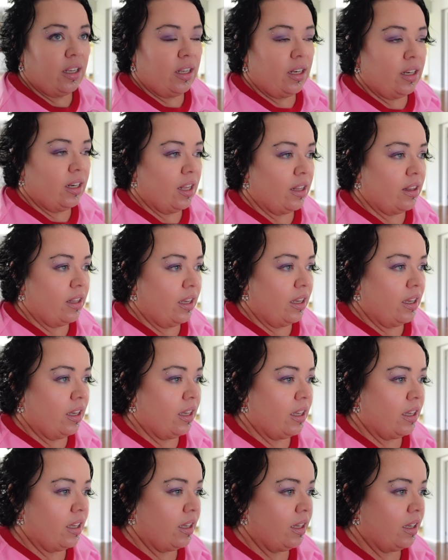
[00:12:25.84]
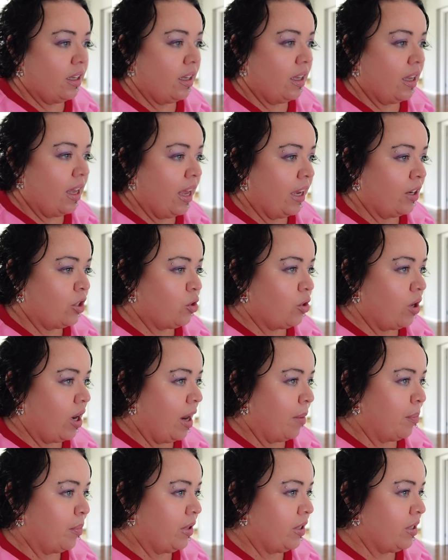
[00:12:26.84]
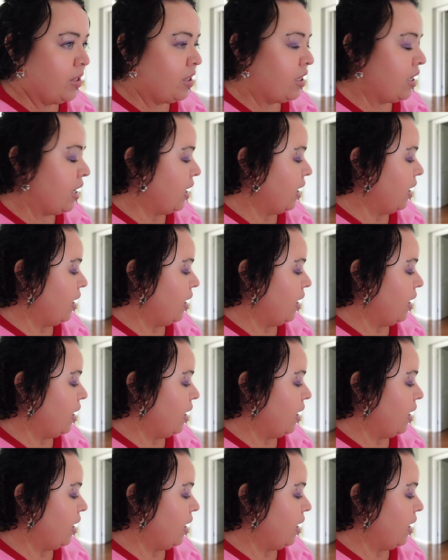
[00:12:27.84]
nothing extra happens.